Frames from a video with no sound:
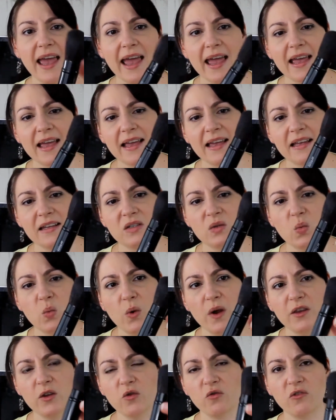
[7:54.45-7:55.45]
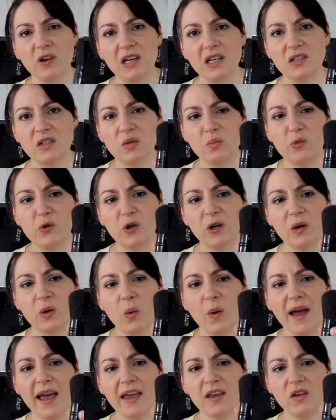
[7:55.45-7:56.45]
And when you're ready to put it
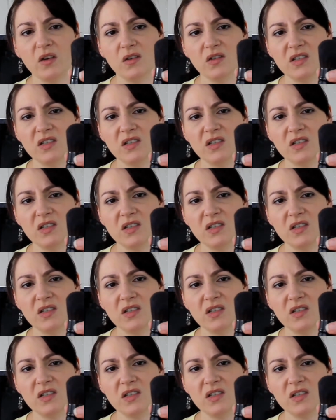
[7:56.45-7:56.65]
away,